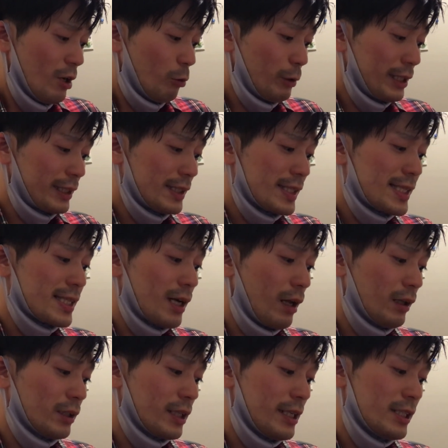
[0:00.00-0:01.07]
we
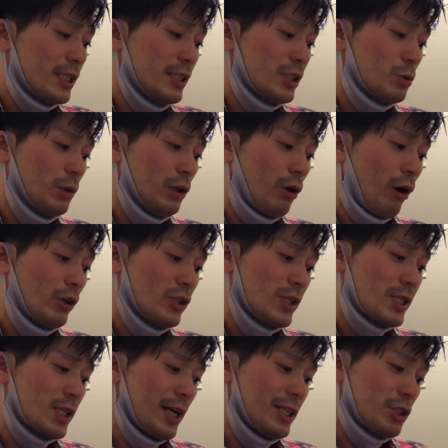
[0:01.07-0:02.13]
consolidate into a larger
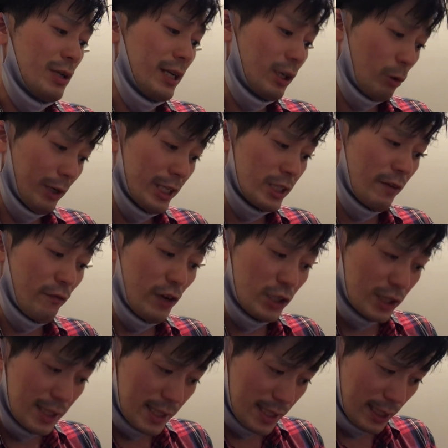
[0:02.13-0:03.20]
site to increase
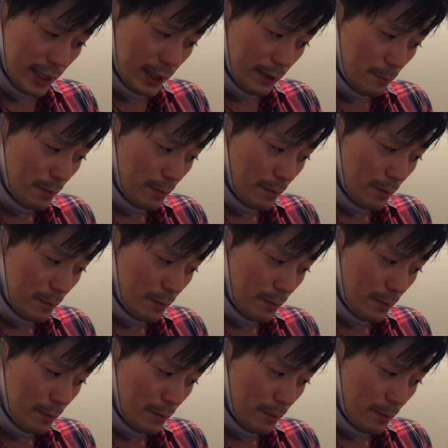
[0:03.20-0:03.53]
efficiency.